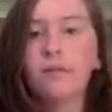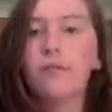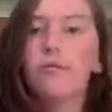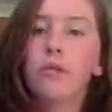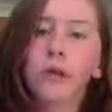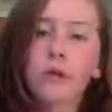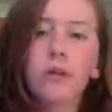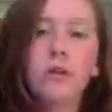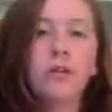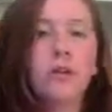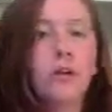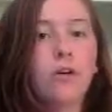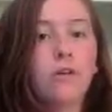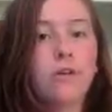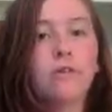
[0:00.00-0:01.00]
wear
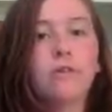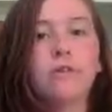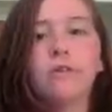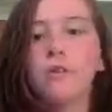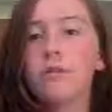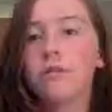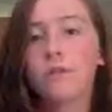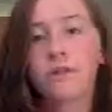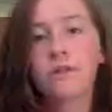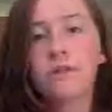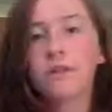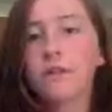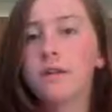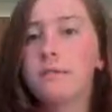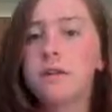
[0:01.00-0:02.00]
clothes. Don't
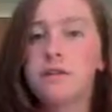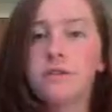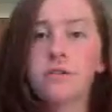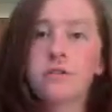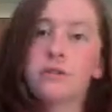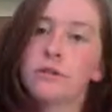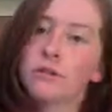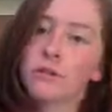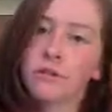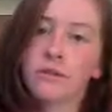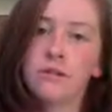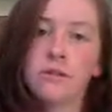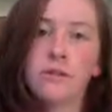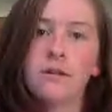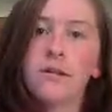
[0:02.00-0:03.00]
send me
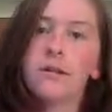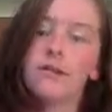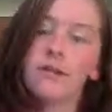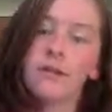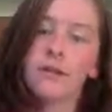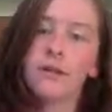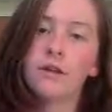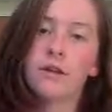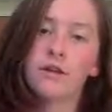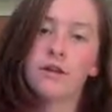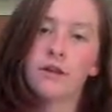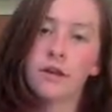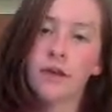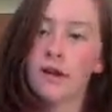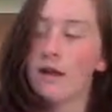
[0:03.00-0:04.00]
shirtless videos,
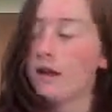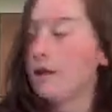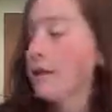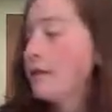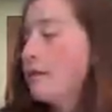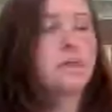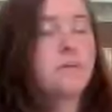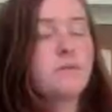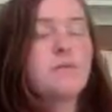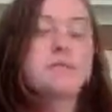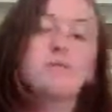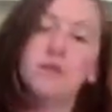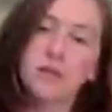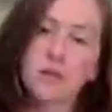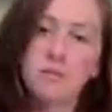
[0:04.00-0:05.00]
okay guys? It must
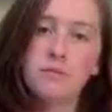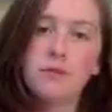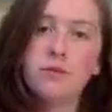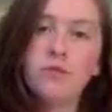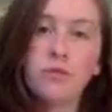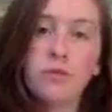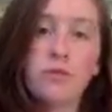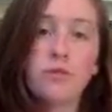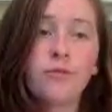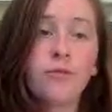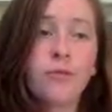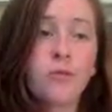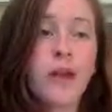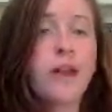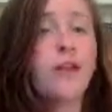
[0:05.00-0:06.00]
be an MP4
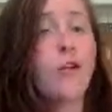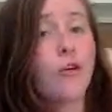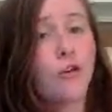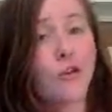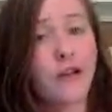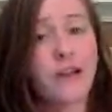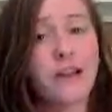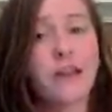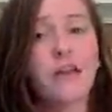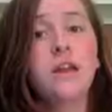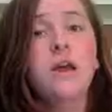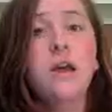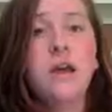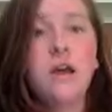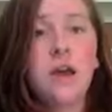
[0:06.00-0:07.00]
format already
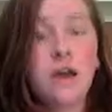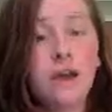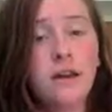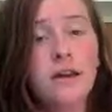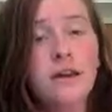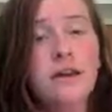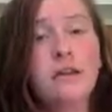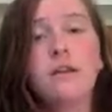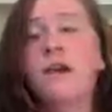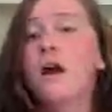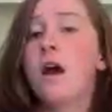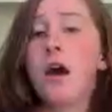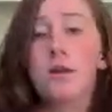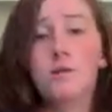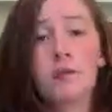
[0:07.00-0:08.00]
edited.
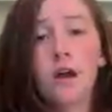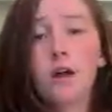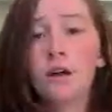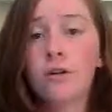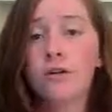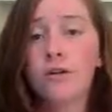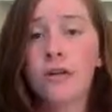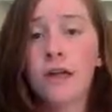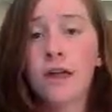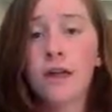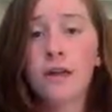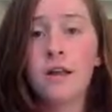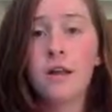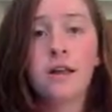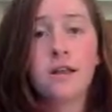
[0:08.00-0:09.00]
I'm not going to
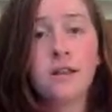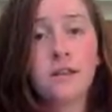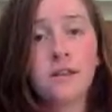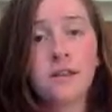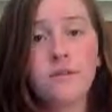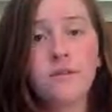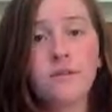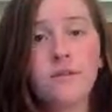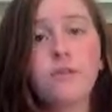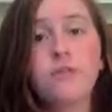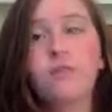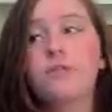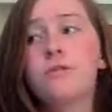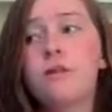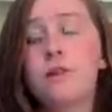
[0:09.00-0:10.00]
edit anything for
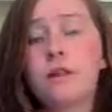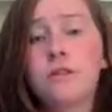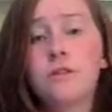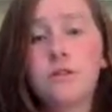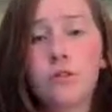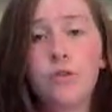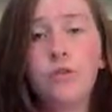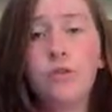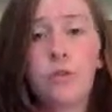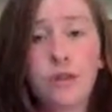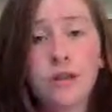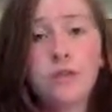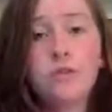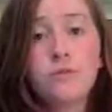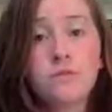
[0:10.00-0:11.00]
you, so
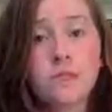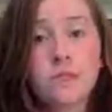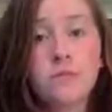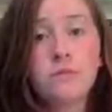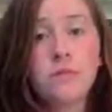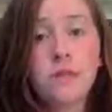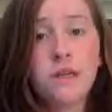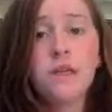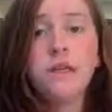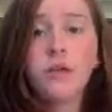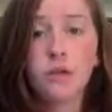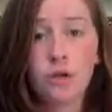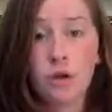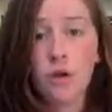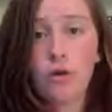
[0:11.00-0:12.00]
what you send me
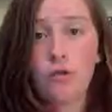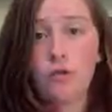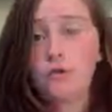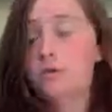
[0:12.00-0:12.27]
goes.